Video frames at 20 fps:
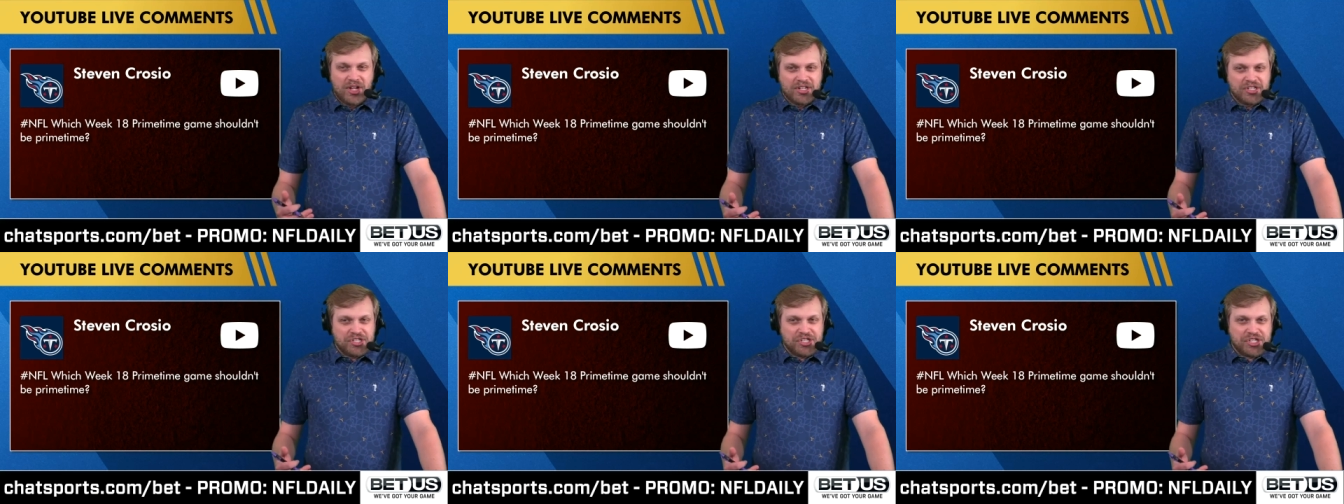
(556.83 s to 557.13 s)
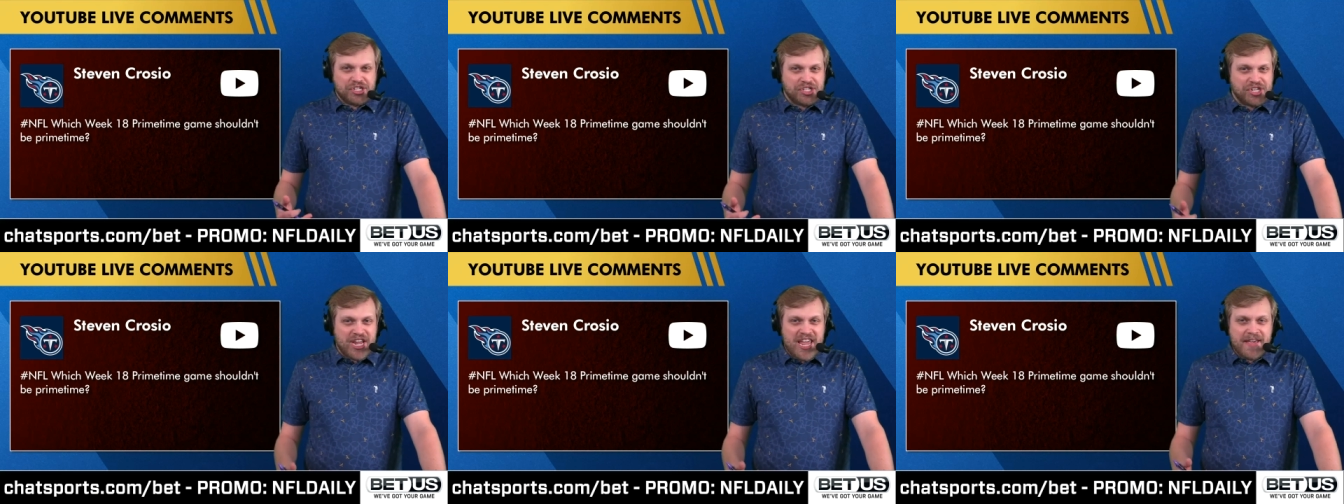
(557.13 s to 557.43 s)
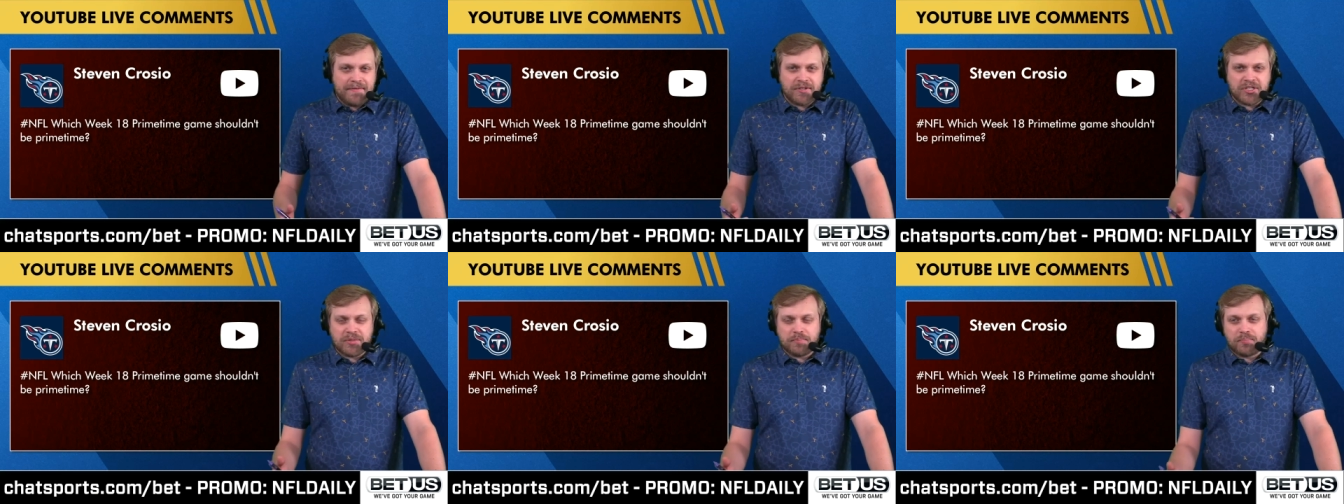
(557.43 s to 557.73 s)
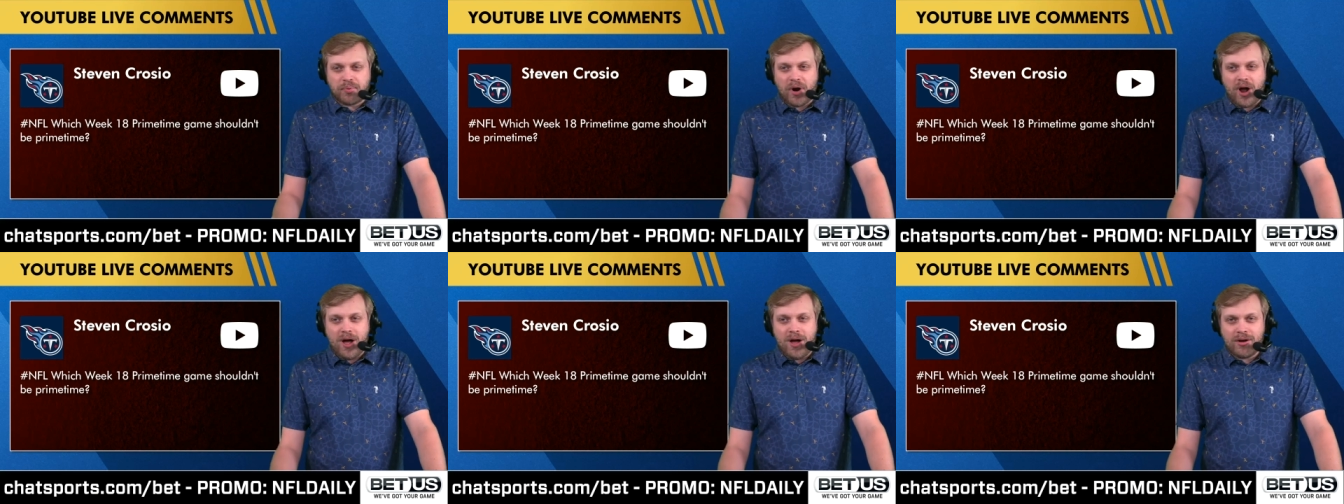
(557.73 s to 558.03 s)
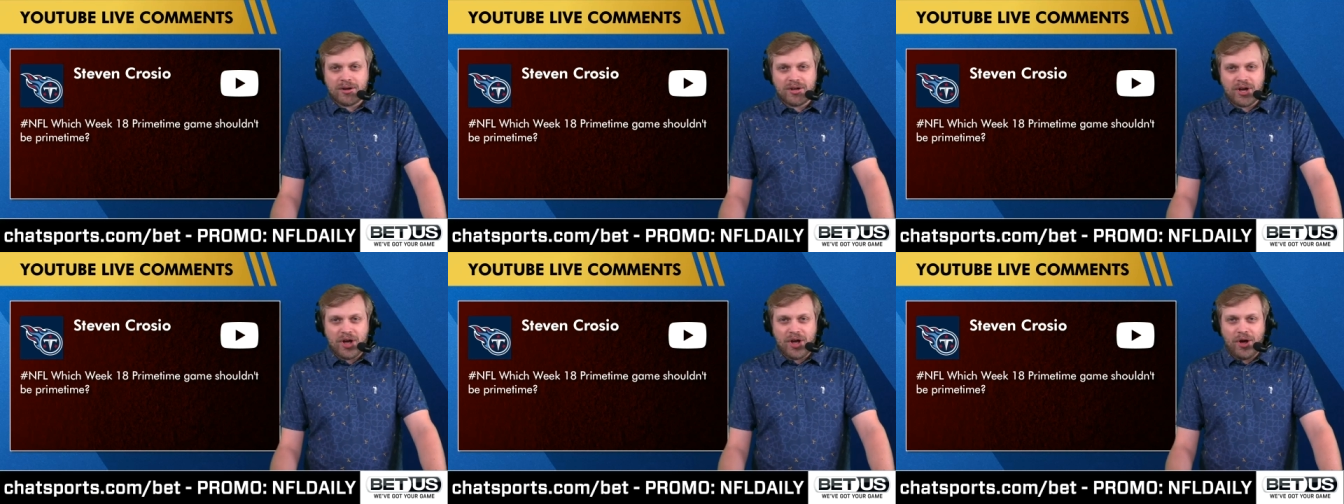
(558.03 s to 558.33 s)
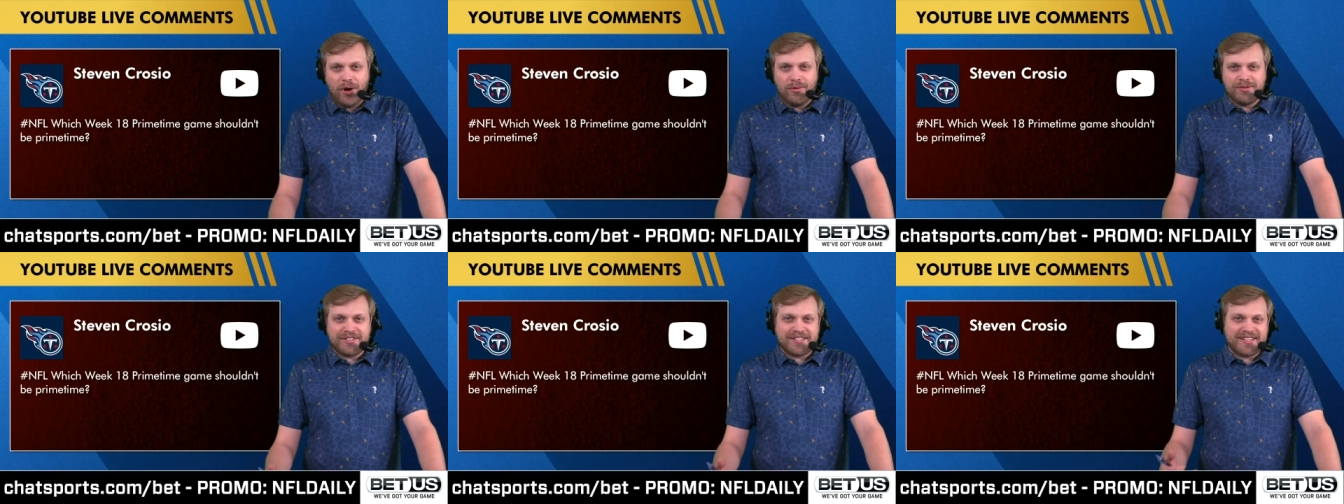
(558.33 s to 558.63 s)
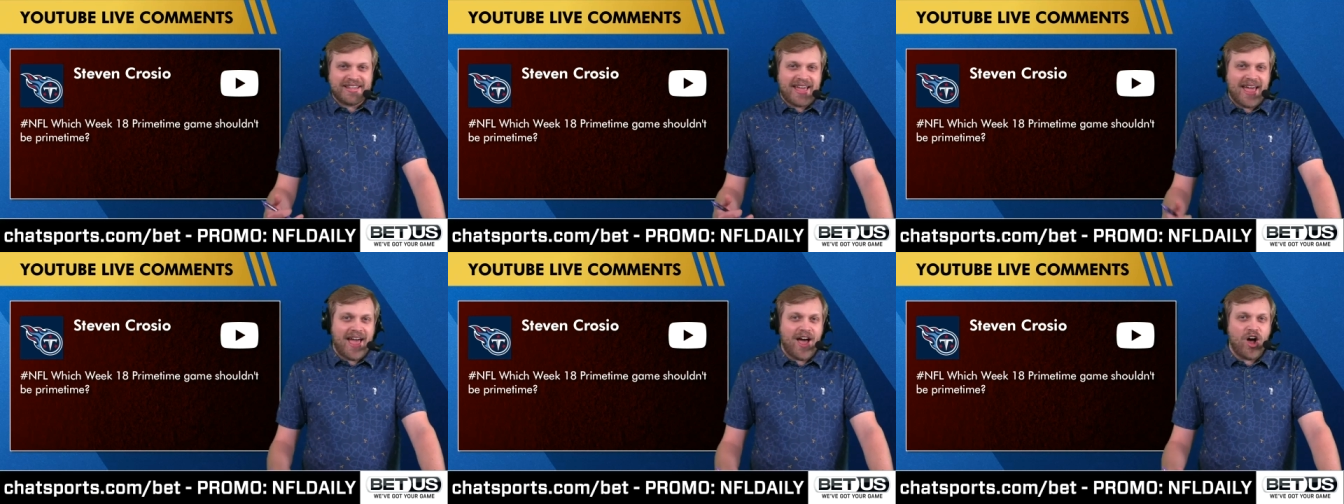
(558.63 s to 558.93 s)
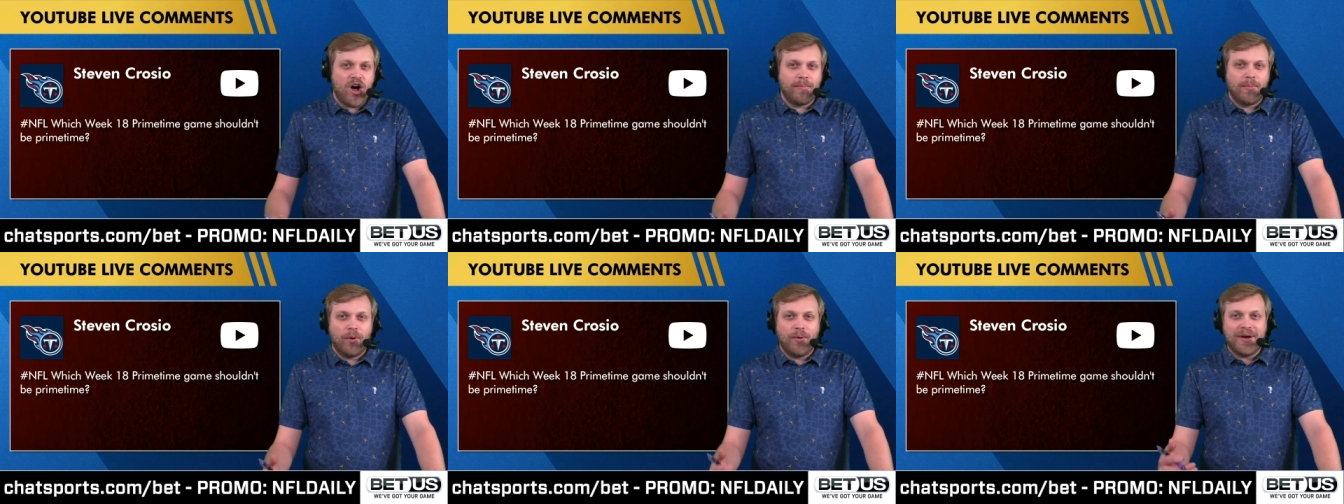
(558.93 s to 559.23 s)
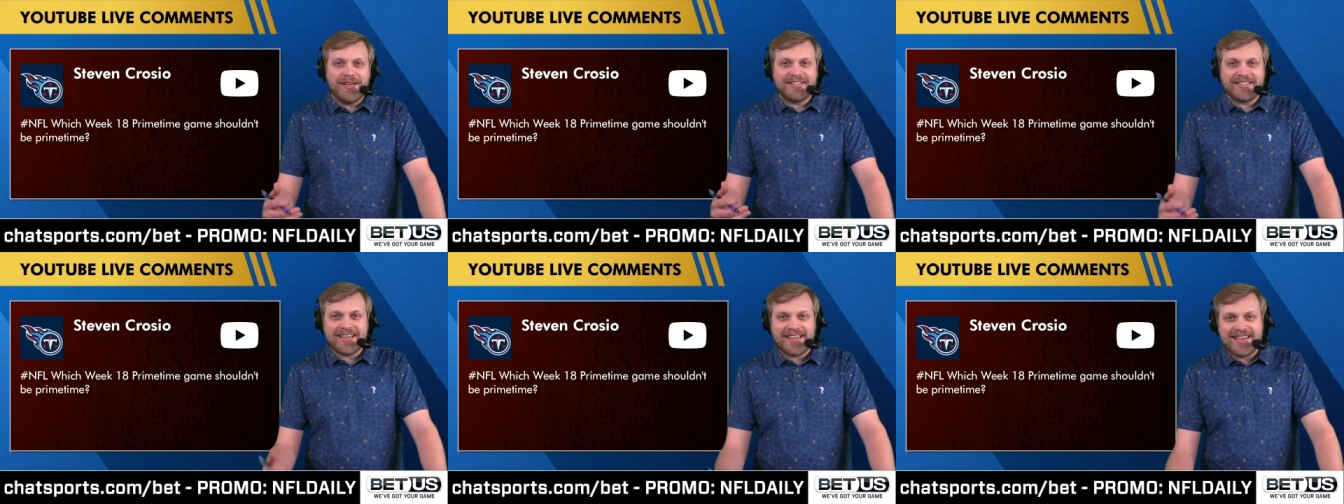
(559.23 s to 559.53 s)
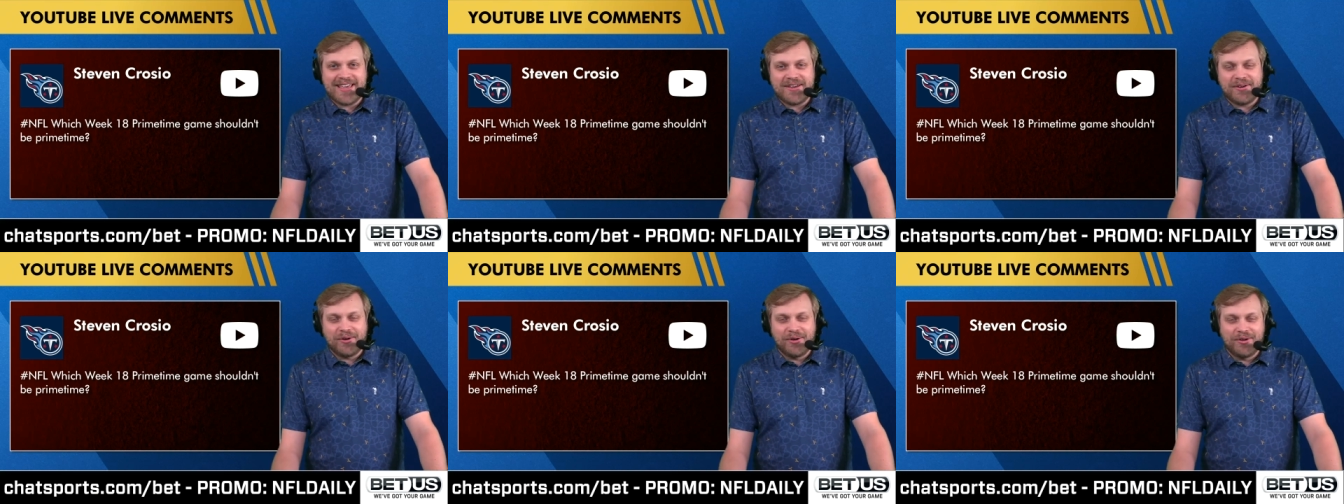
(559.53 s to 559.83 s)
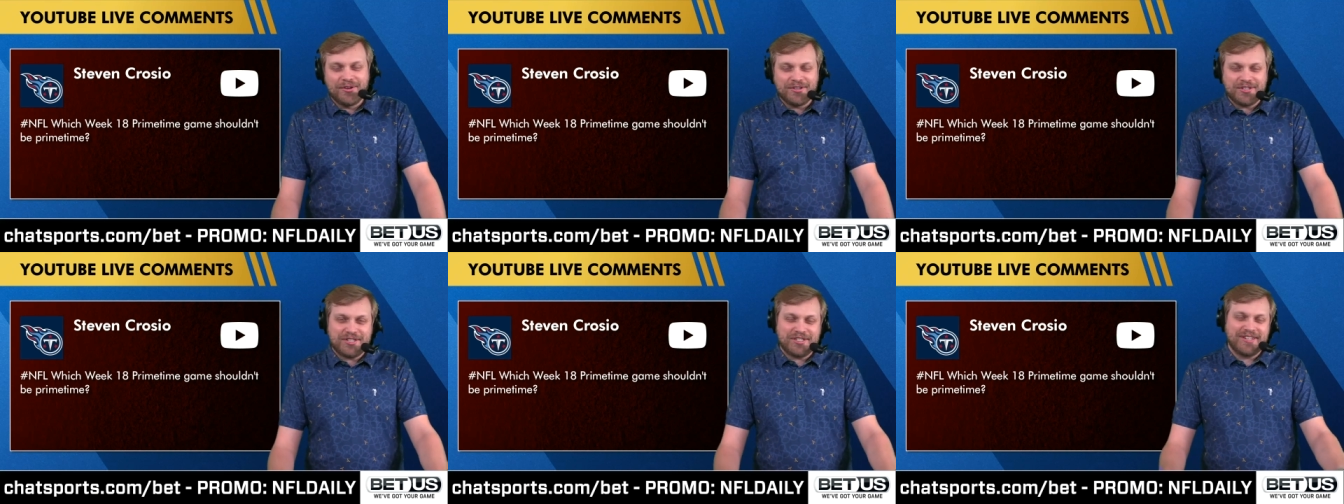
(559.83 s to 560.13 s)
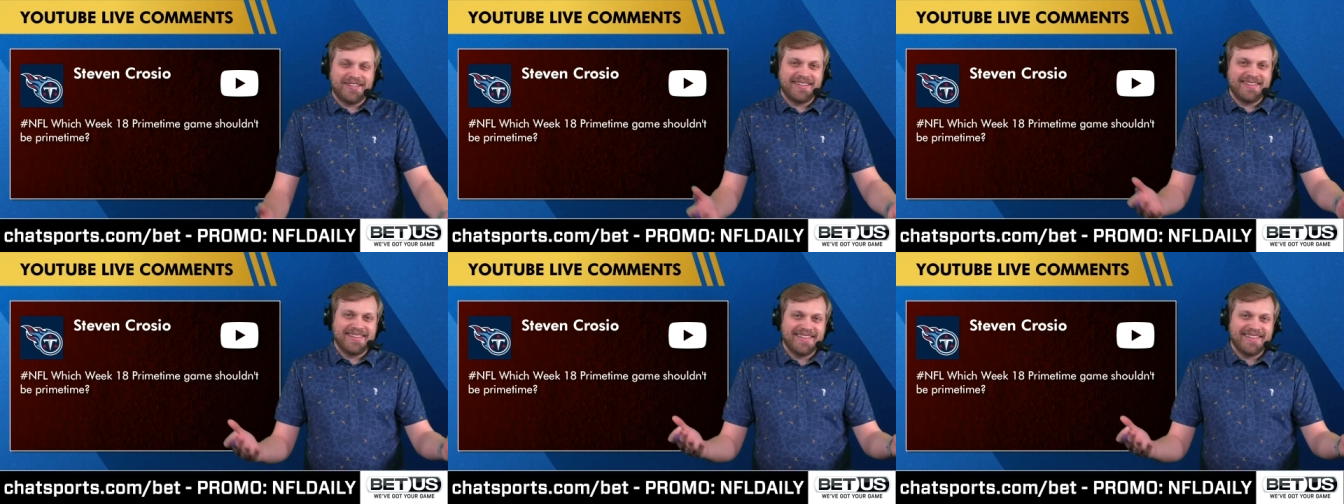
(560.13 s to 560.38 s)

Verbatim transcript: Chiefs Broncos, Cowboys Eagles.